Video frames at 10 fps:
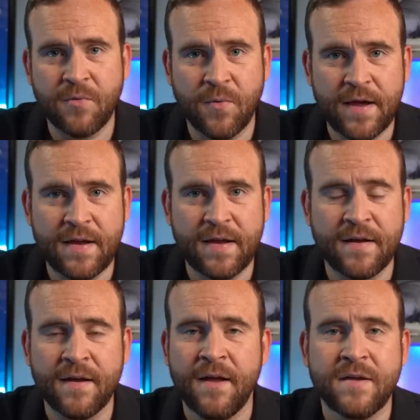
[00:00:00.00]
it,
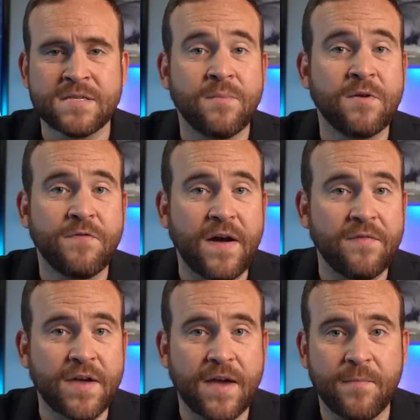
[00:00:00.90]
waiting. Someone
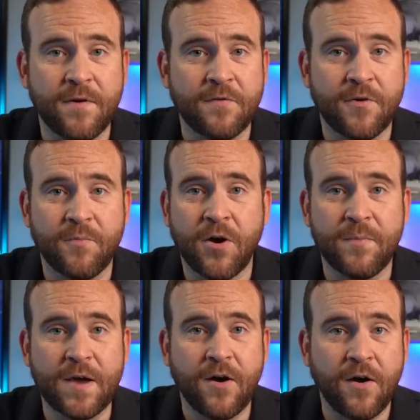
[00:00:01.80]
finally came over and brought
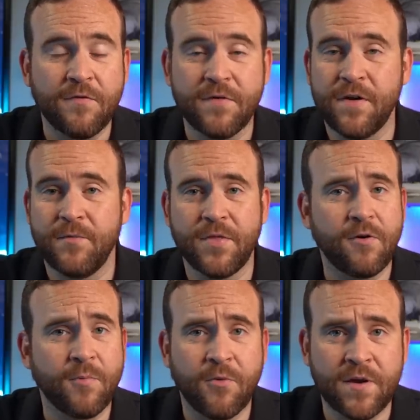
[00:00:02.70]
me coffee, and when they
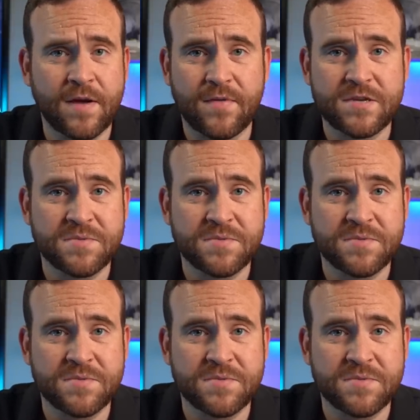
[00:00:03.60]
were pouring it, they